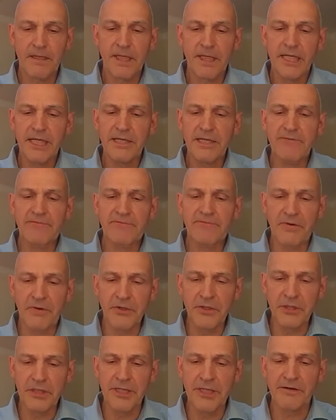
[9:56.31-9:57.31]
He
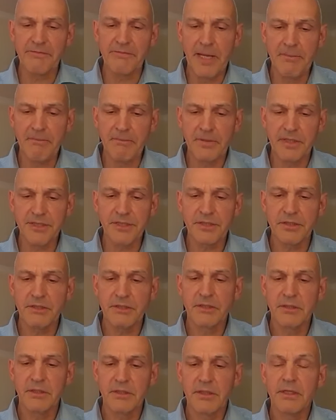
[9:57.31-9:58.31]
fondly remembers
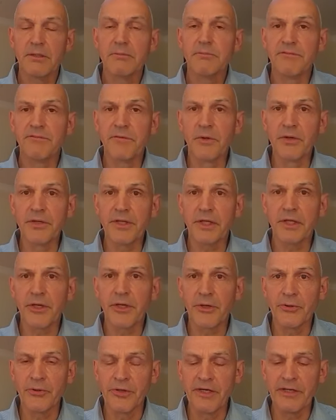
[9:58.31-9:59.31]
before the
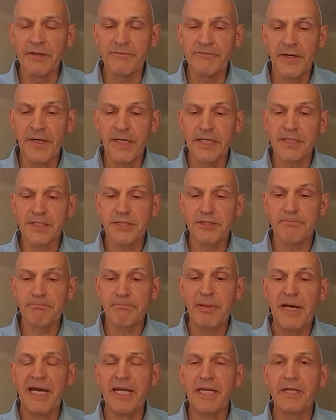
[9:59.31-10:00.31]
coronavirus
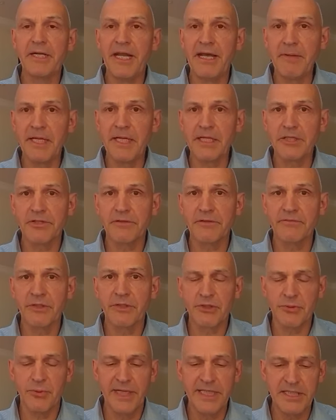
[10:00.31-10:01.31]
pandemics of the
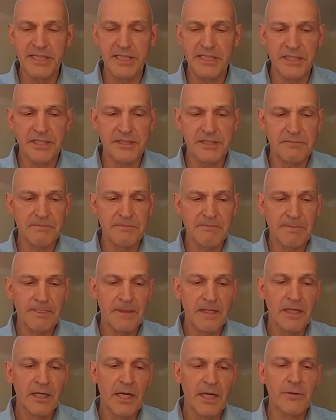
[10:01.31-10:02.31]
20s,
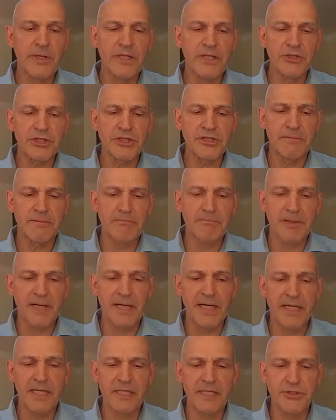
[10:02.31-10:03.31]
how he used to buy
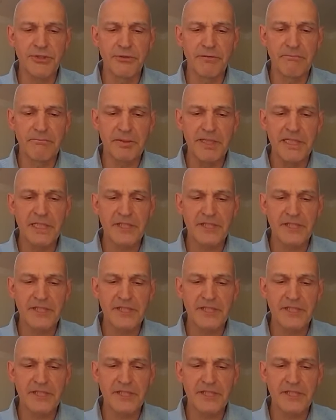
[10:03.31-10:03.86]
his own pizza